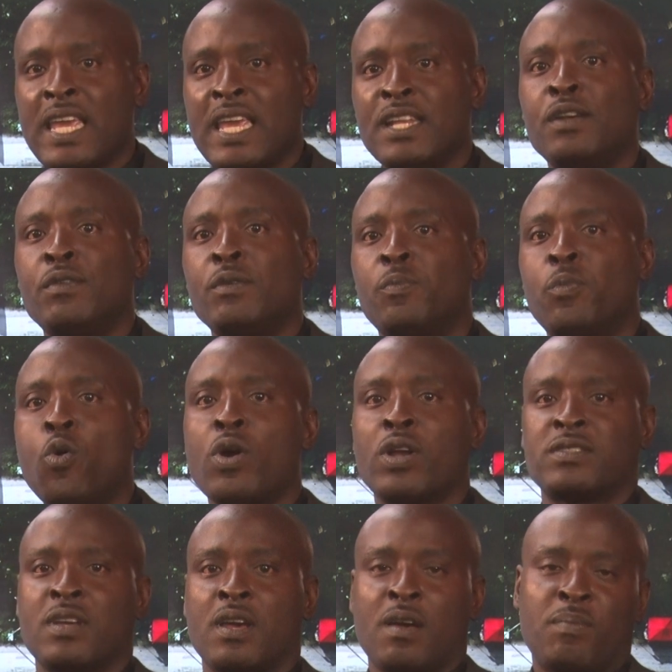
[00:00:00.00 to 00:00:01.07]
in a
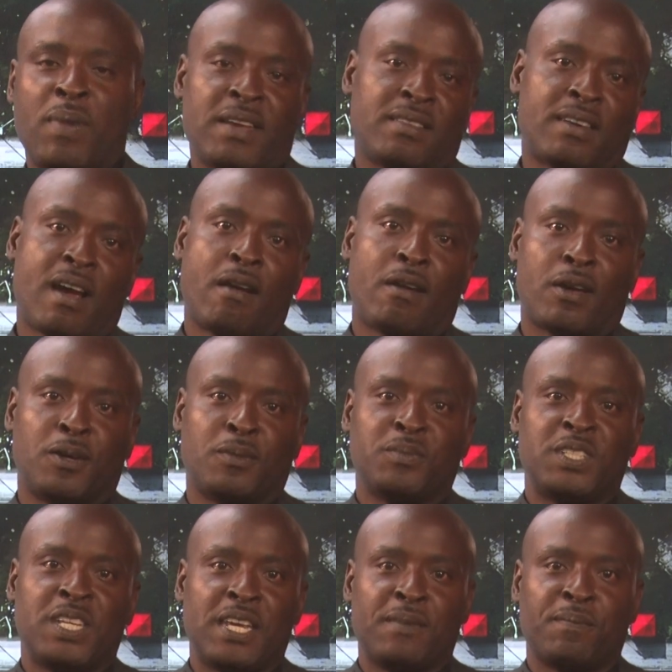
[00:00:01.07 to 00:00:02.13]
report by the CARICOM
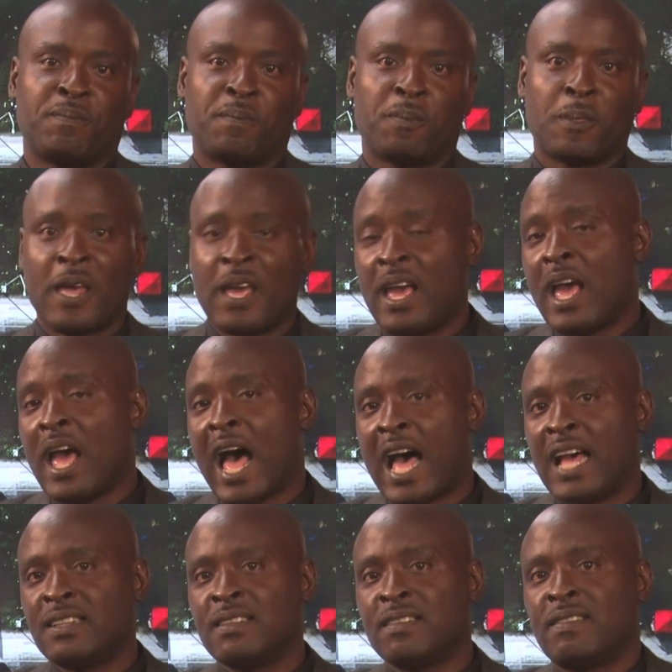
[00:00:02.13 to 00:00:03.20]
team.
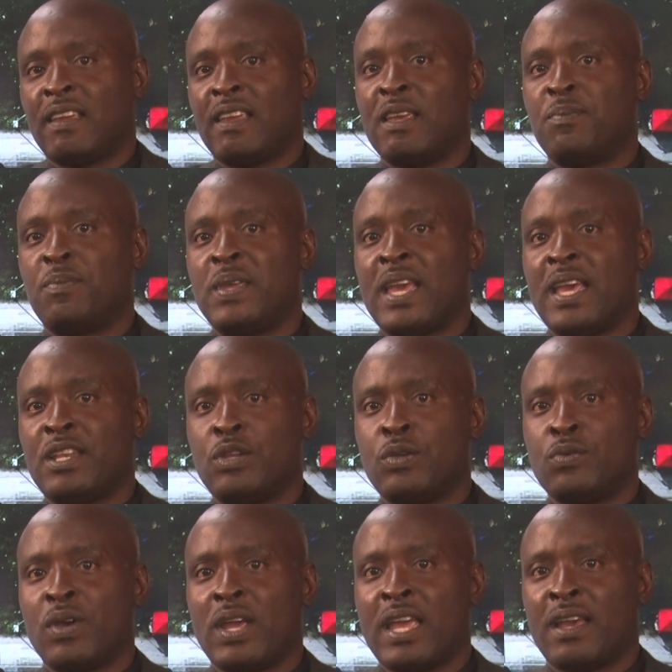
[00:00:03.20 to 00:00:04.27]
And the
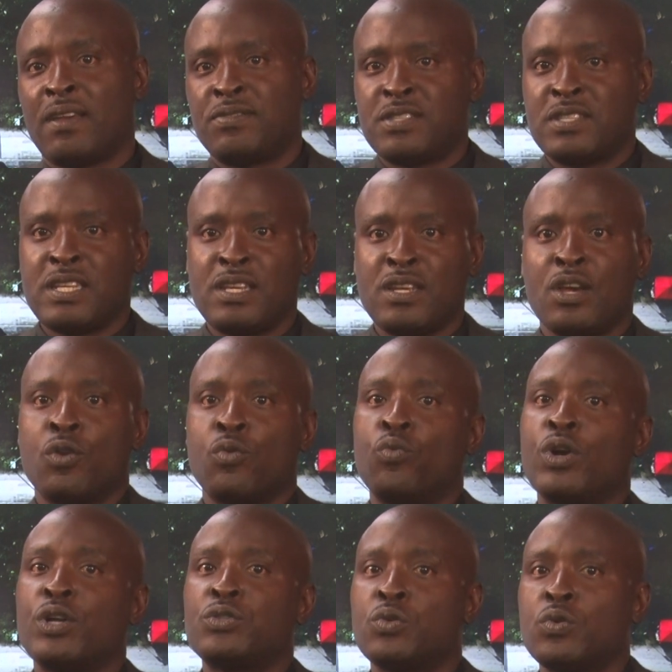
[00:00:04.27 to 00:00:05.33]
APNU AFC
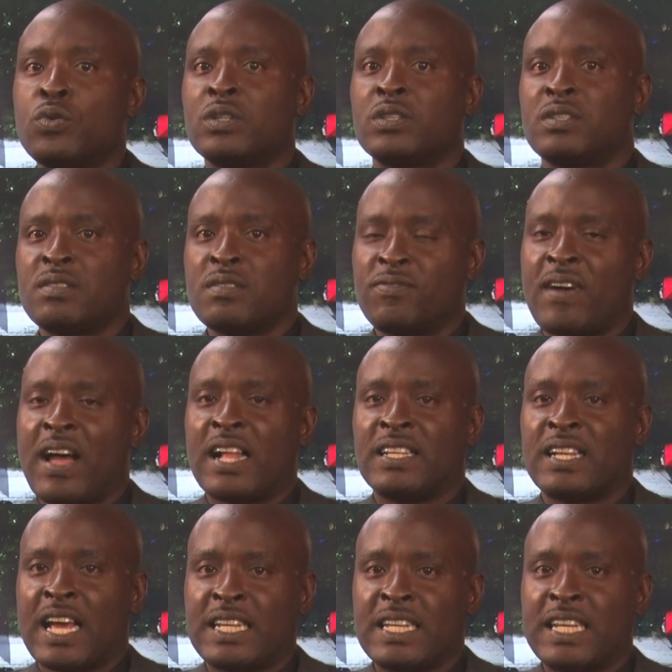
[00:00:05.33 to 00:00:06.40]
were told to file
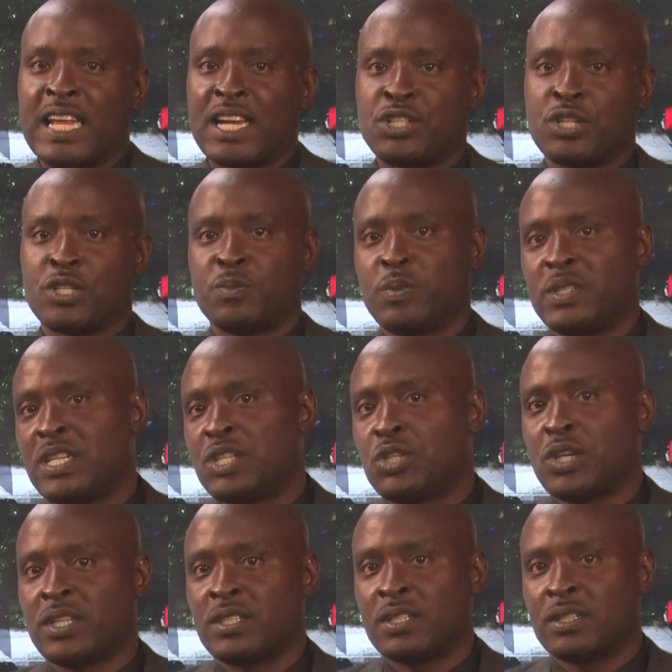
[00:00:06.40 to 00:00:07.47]
an elections petition.